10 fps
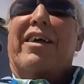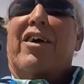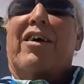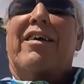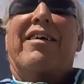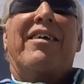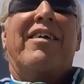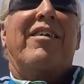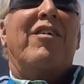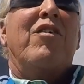here.
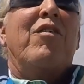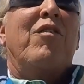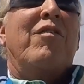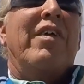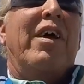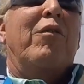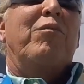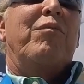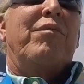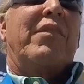Yeah. Yep.
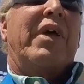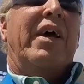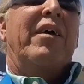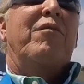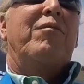Okay.